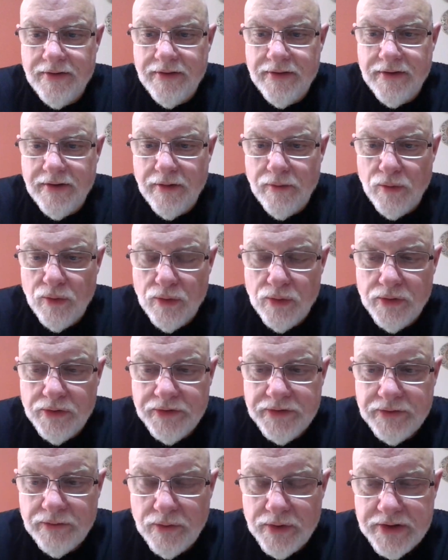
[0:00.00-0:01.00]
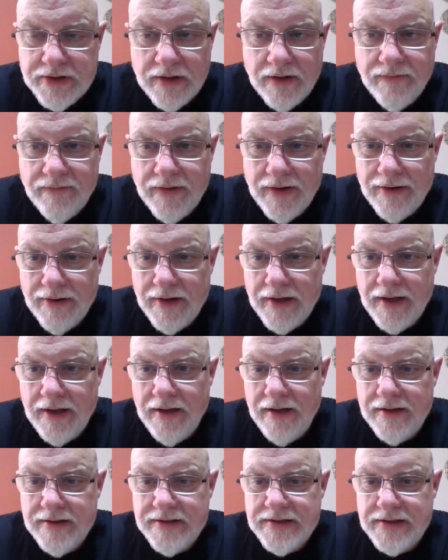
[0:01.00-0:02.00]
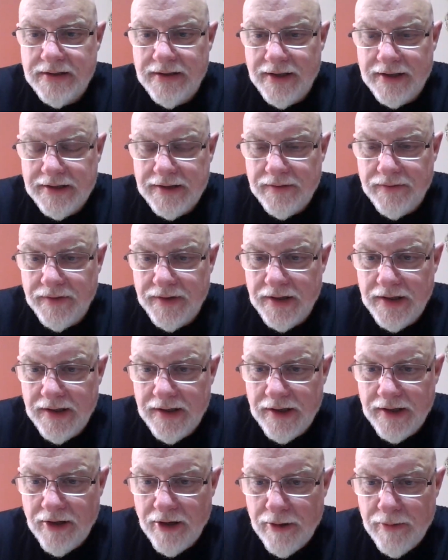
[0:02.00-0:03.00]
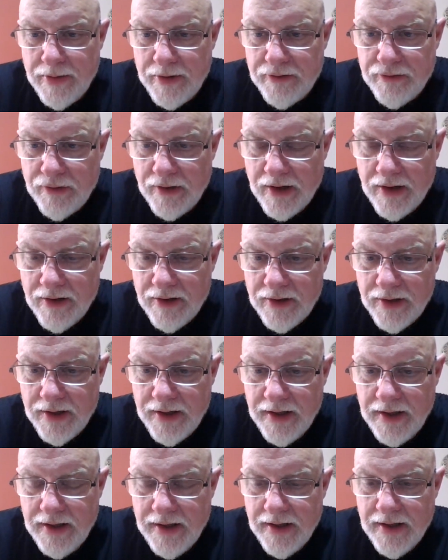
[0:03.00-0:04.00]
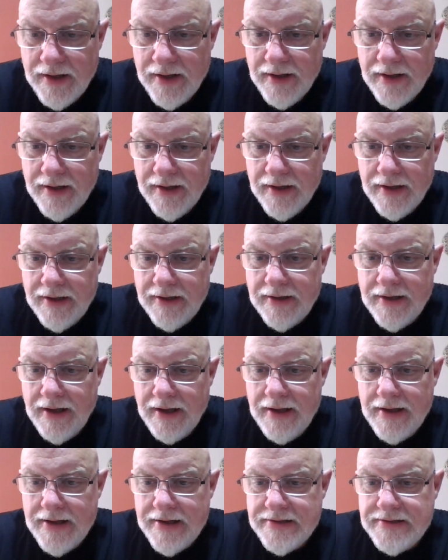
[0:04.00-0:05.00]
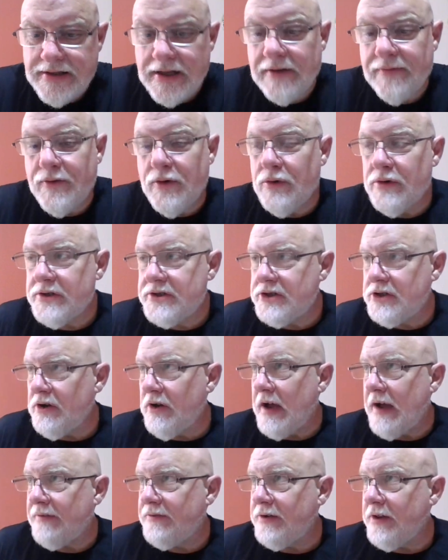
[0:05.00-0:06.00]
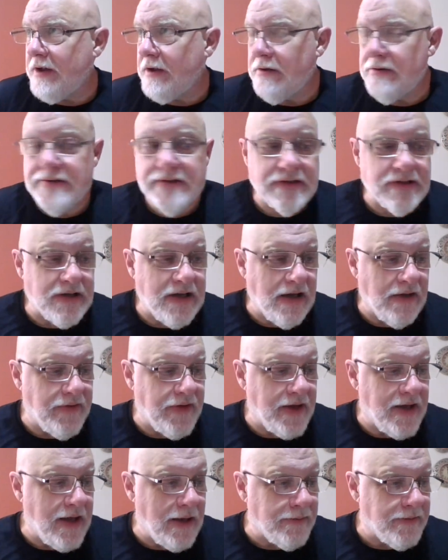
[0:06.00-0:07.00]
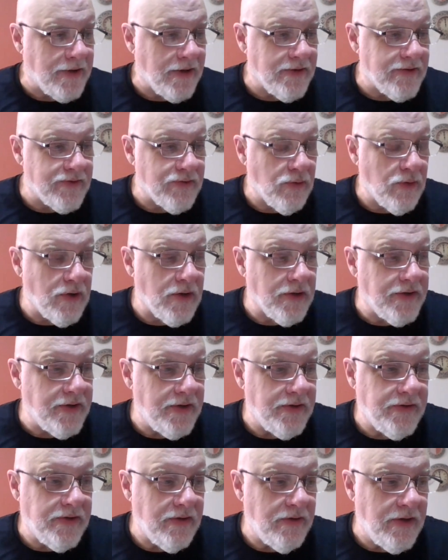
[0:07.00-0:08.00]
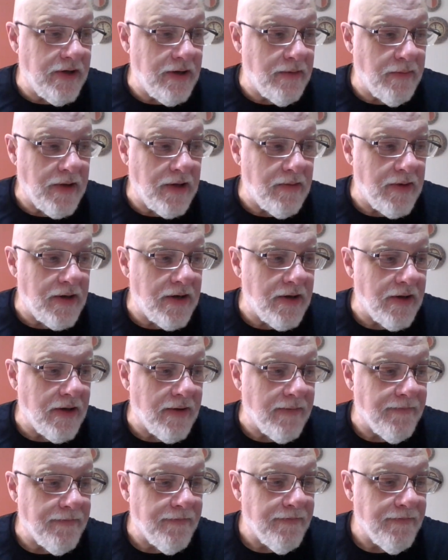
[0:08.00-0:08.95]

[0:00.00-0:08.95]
rules, which are very selectively and arbitrarily engaged. And of course, you know, after they closed his account, they kept all his royalties too. They didn't pay him anything.